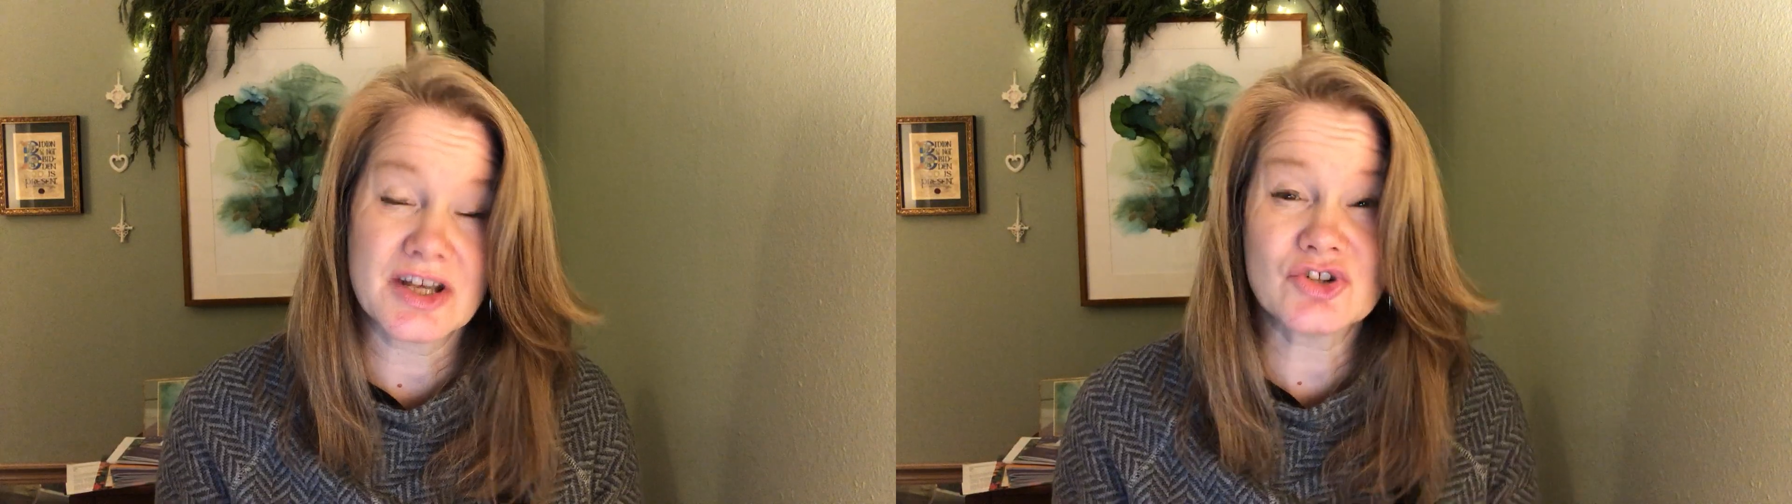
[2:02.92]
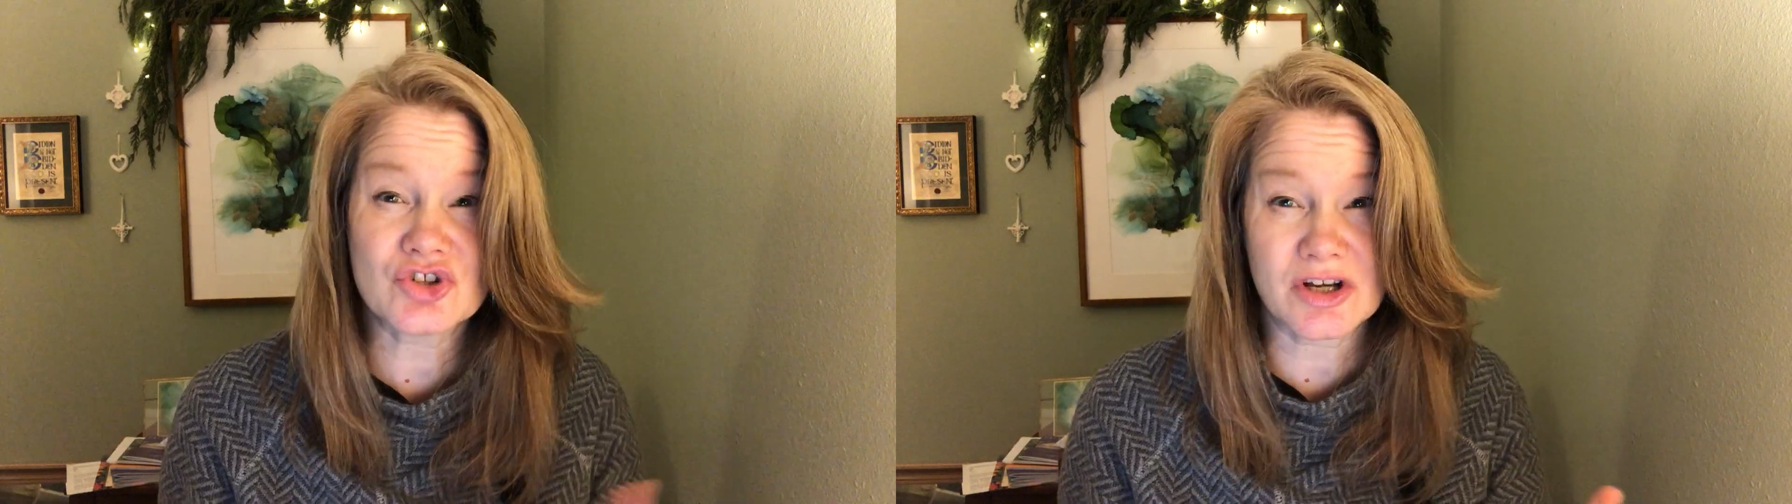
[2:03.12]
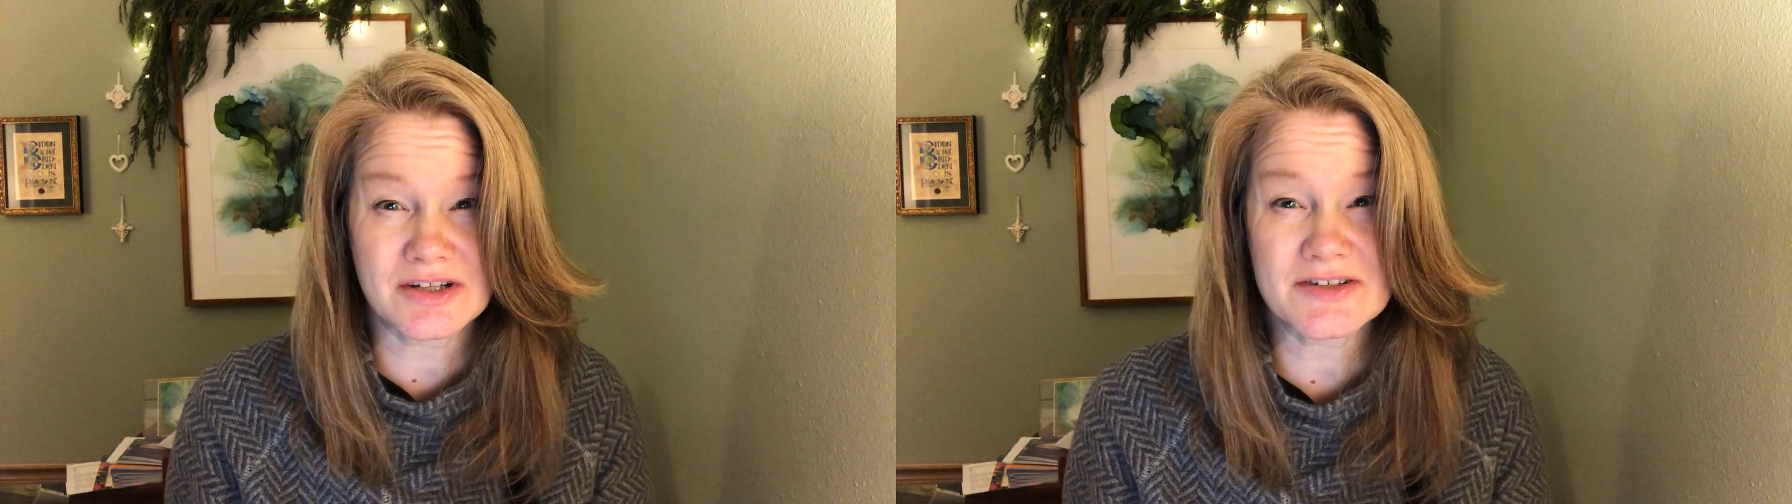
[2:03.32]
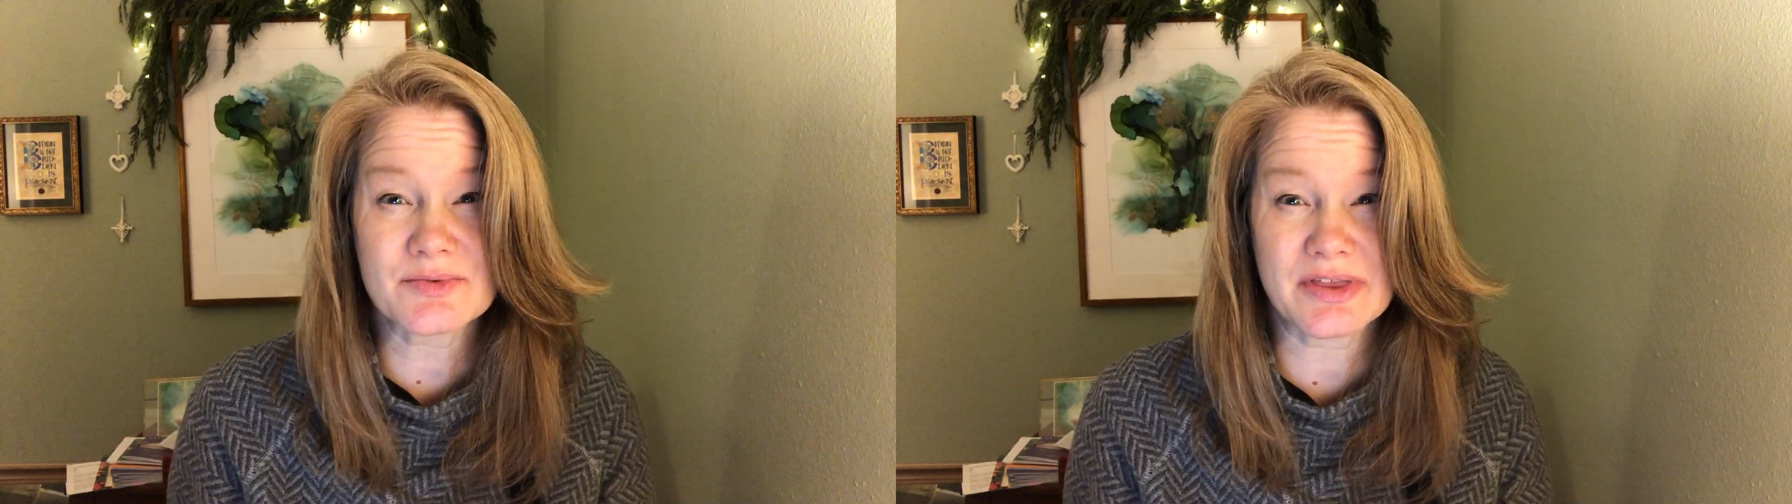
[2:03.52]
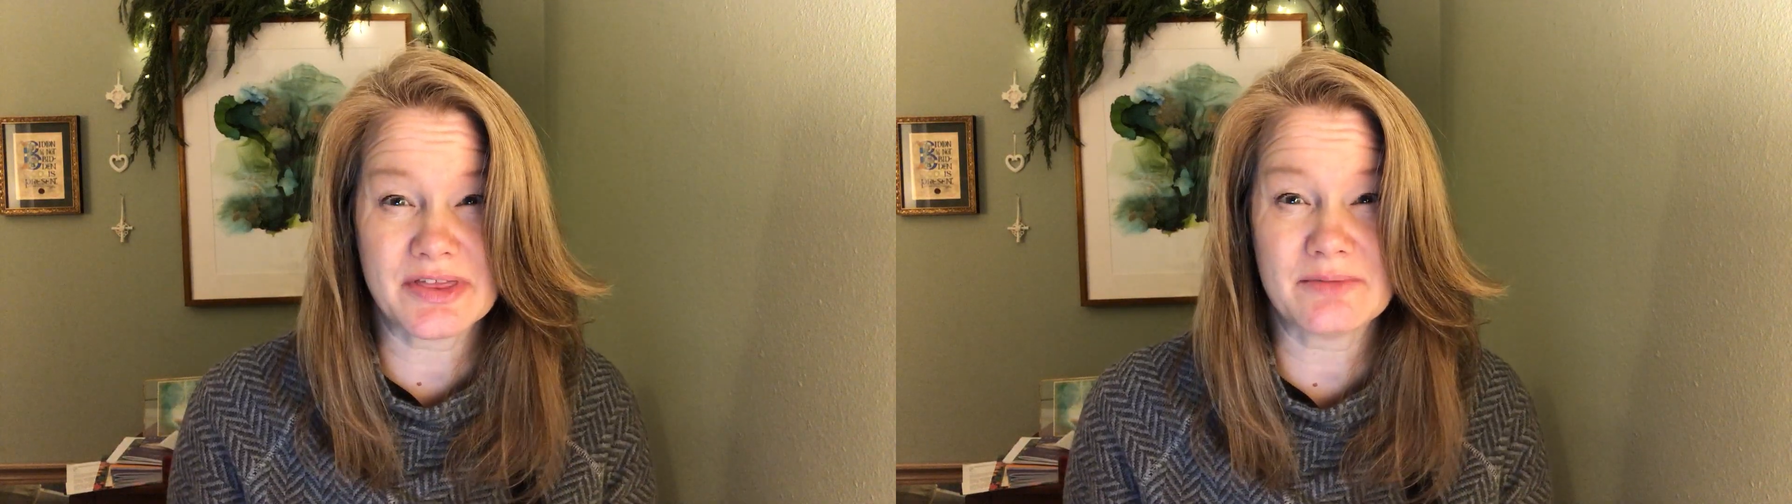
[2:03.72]
and John is
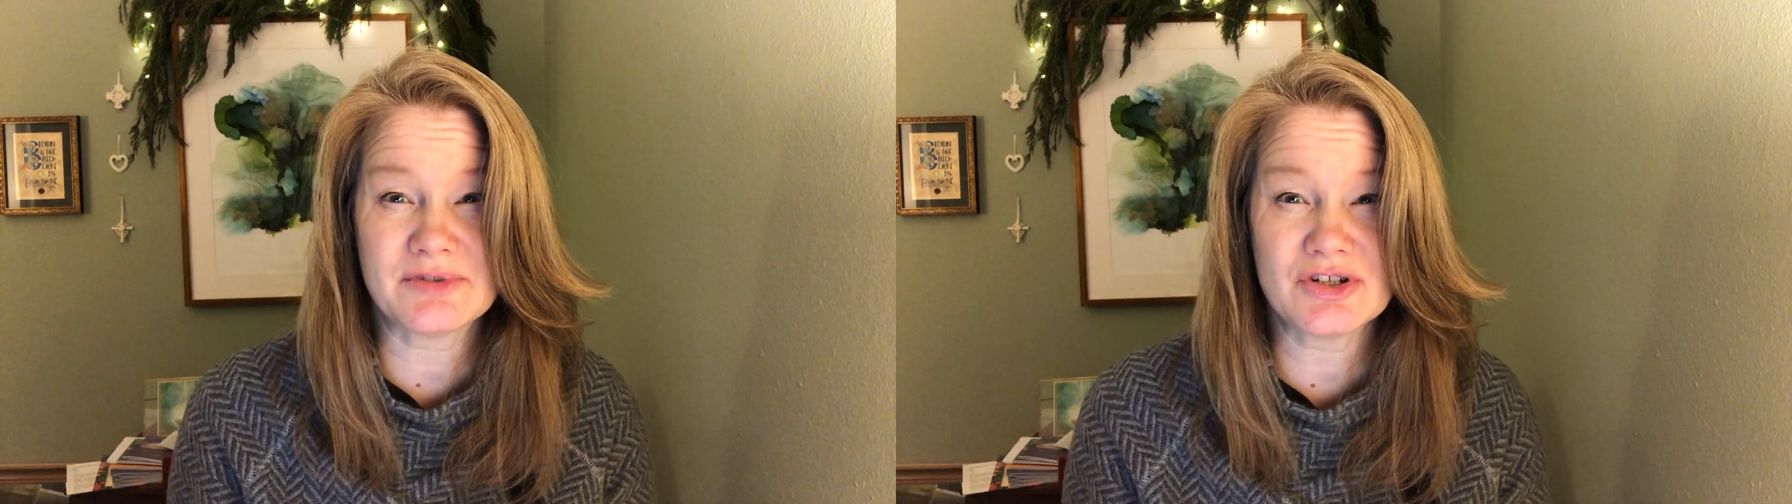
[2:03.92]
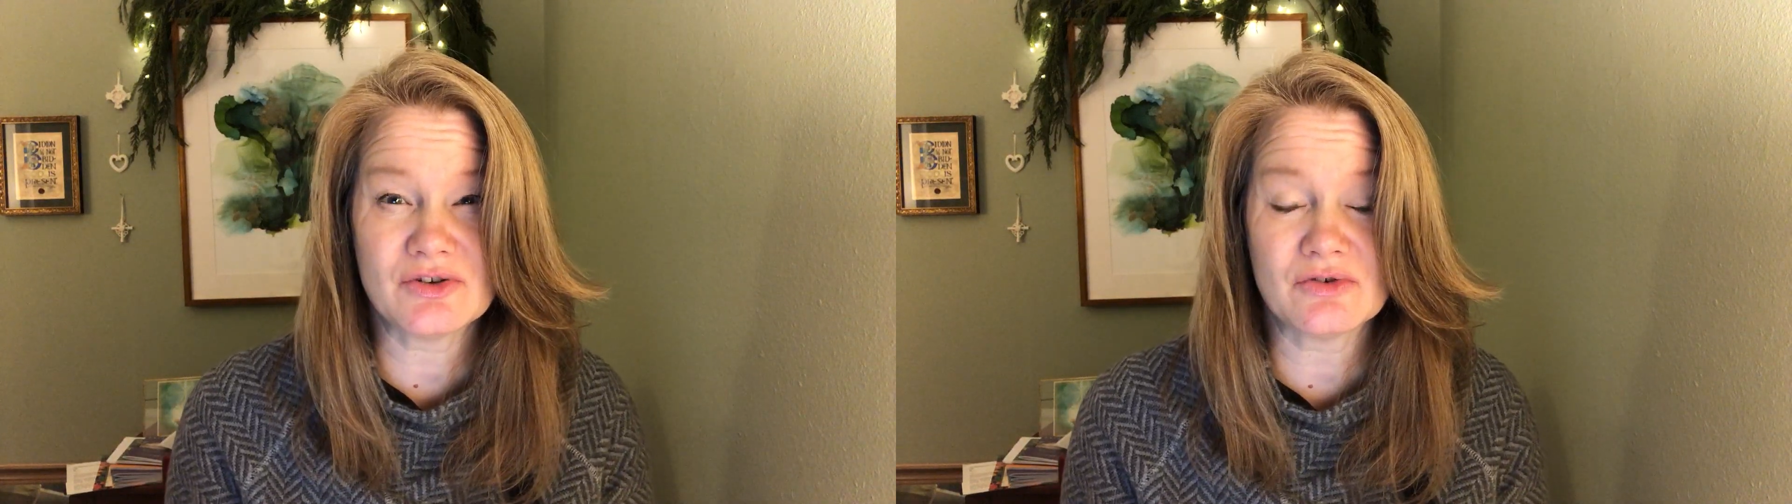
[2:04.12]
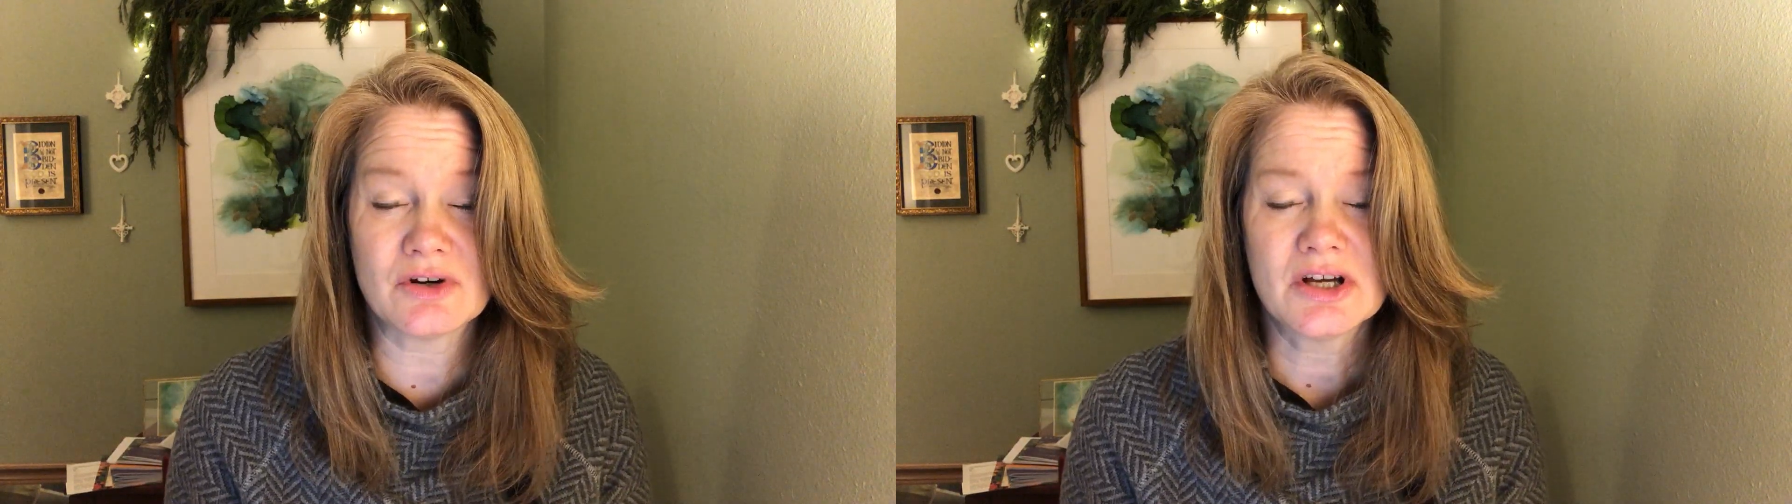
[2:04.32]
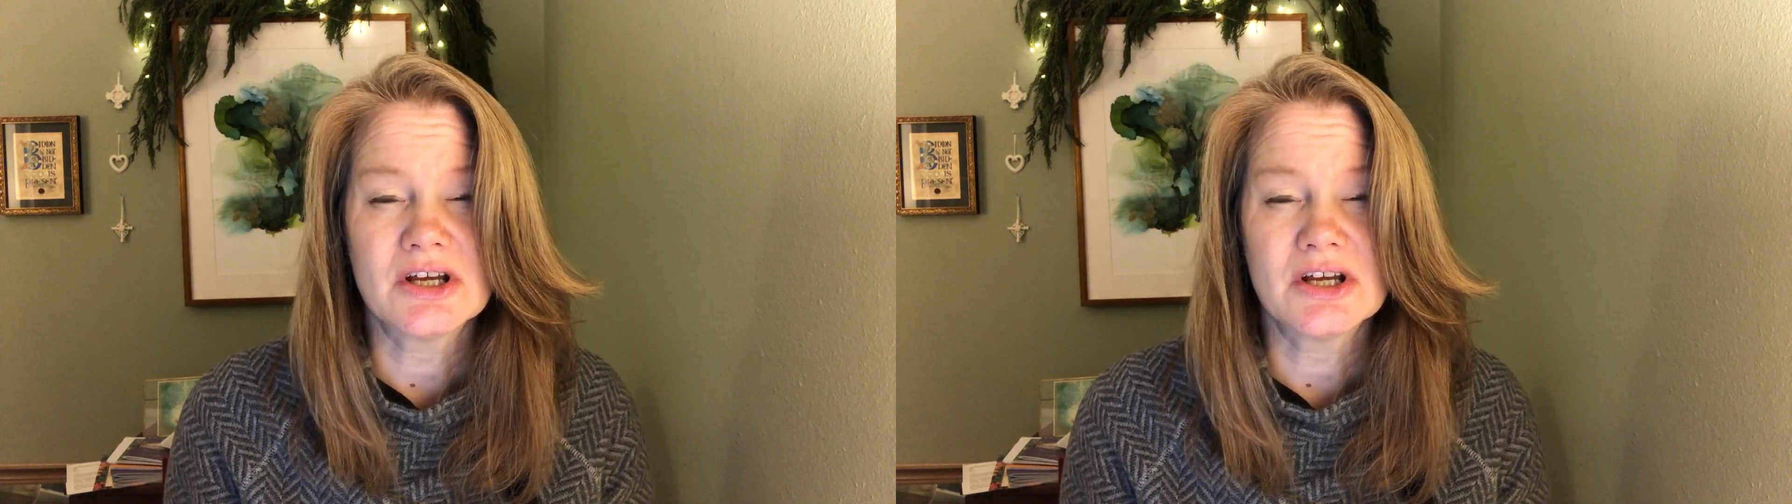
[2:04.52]
with them too,